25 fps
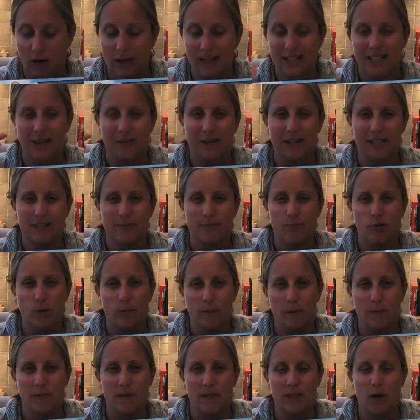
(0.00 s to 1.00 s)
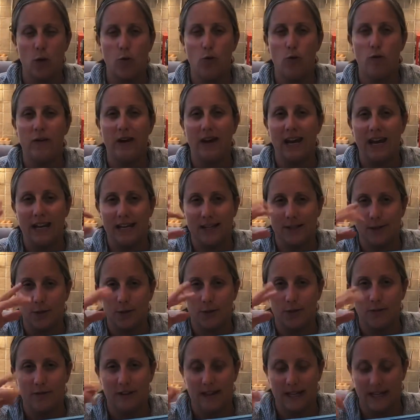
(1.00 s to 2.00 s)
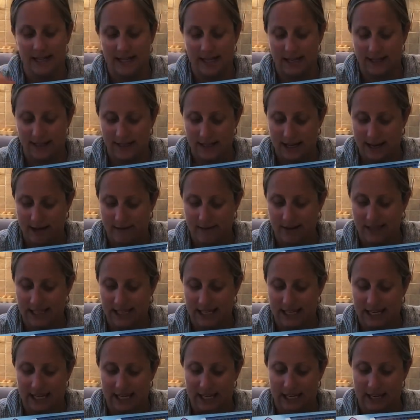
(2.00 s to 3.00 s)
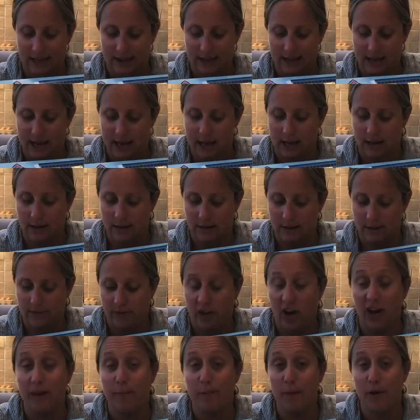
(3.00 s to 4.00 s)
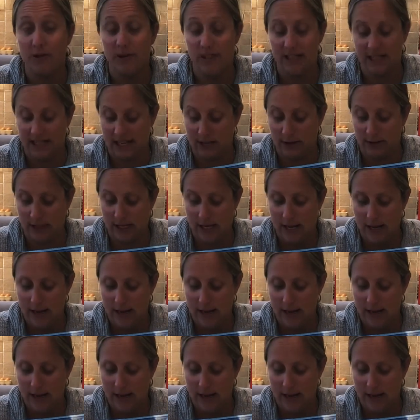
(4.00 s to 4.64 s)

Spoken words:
So it's problem solving, it's good for their dexterity and their fine motor skills.